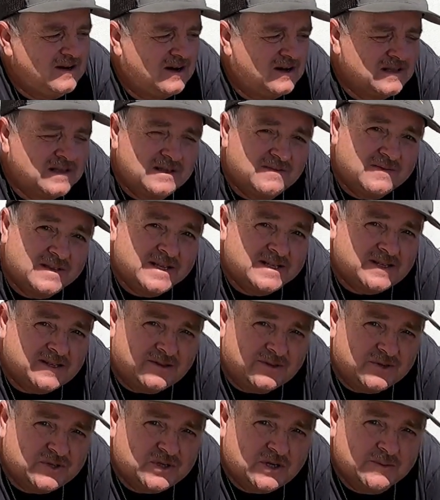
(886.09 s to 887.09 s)
I'll leave links
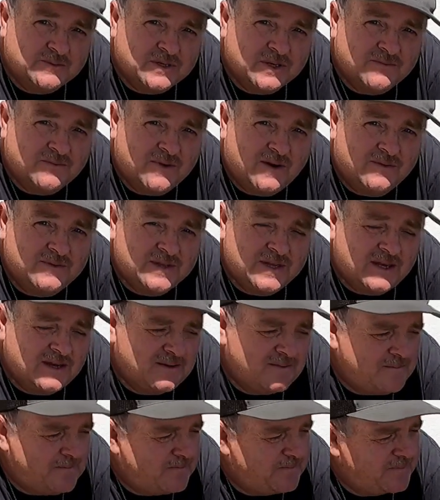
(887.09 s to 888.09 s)
in the description for
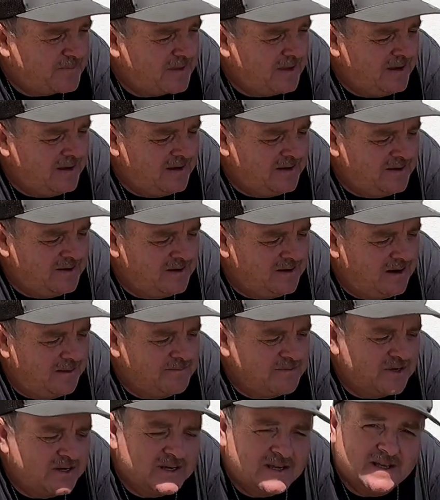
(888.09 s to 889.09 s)
everything. And
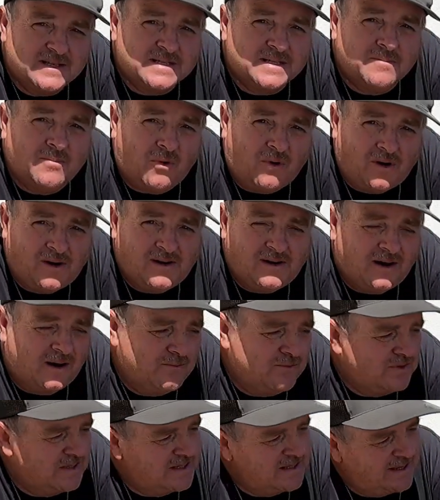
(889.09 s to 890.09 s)
I'm gonna get some more. I
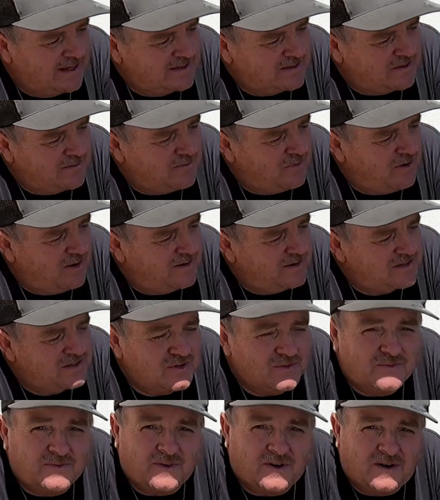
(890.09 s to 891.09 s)
really like their product
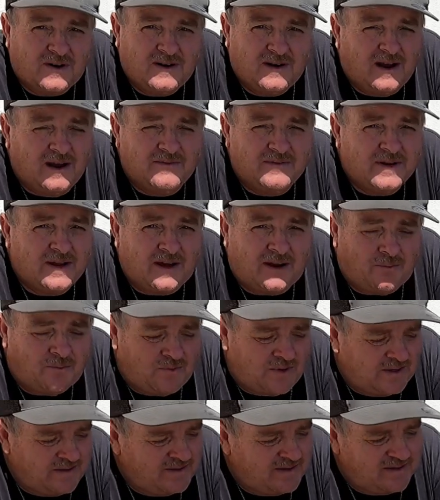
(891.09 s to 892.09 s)
so far. I haven't had
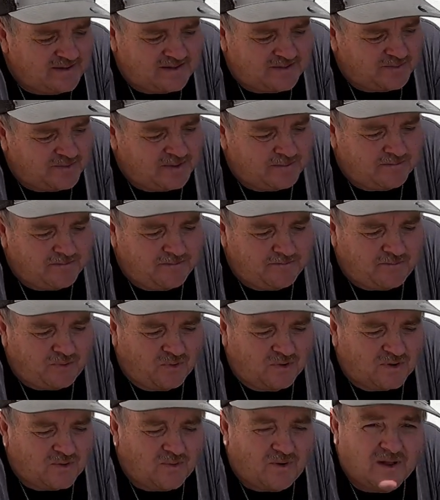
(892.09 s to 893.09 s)
one that's been
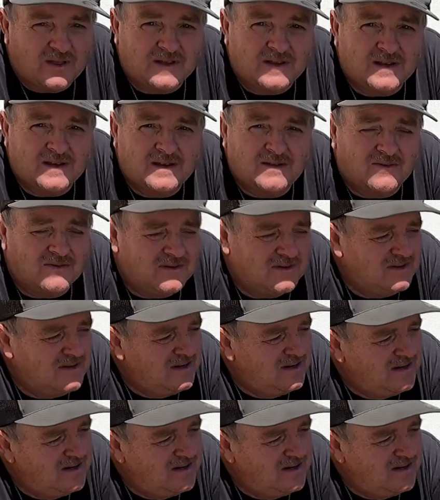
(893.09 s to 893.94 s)
poor quality or